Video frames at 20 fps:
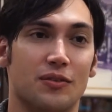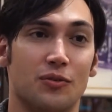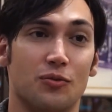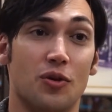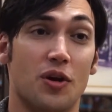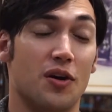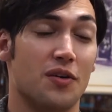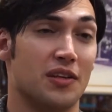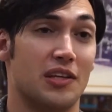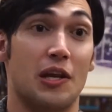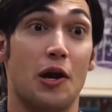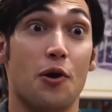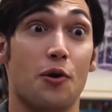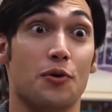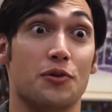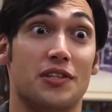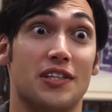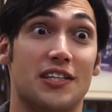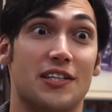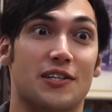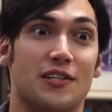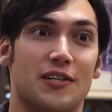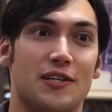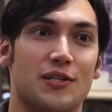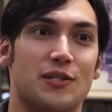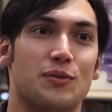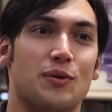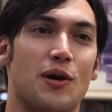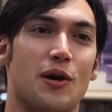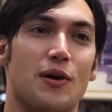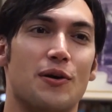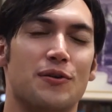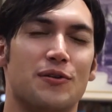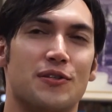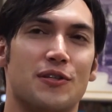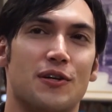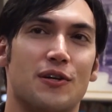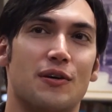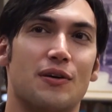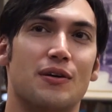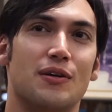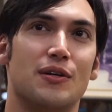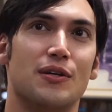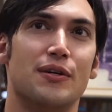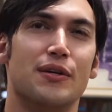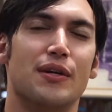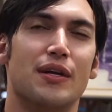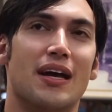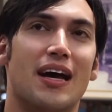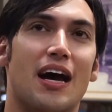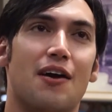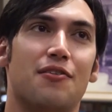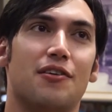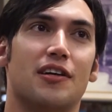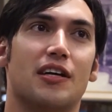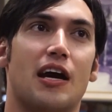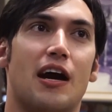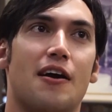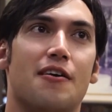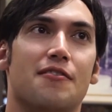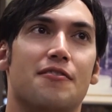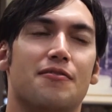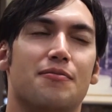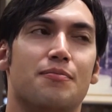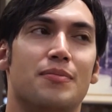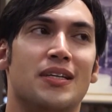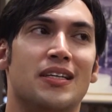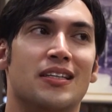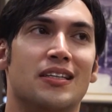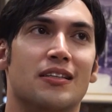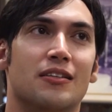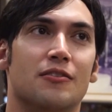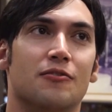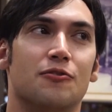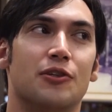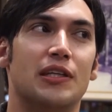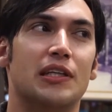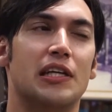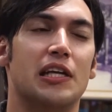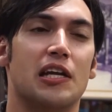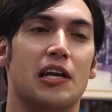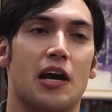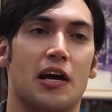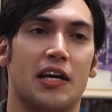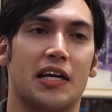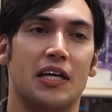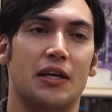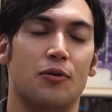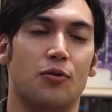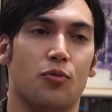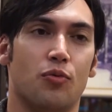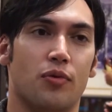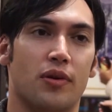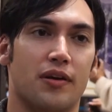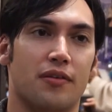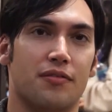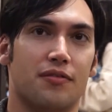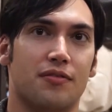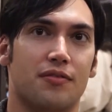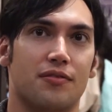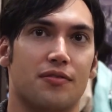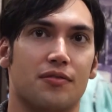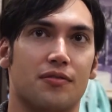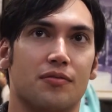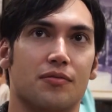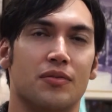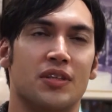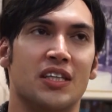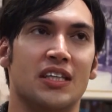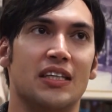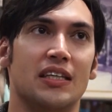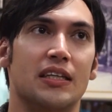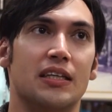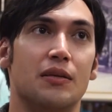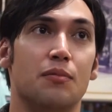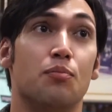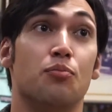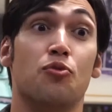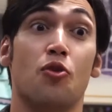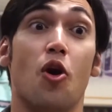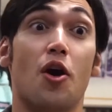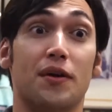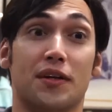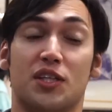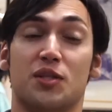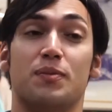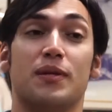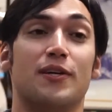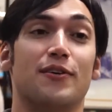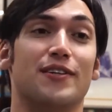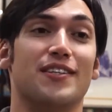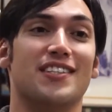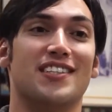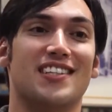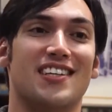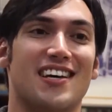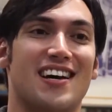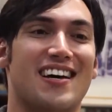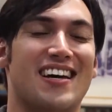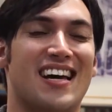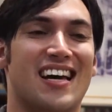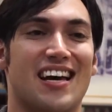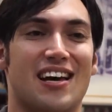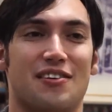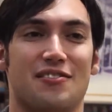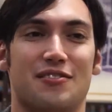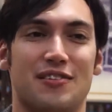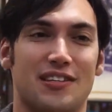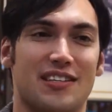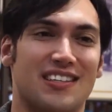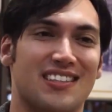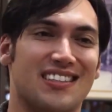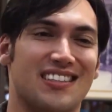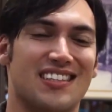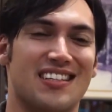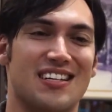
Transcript: the locals here as well. So I feel like I've been really lucky with the broad experience that I have here.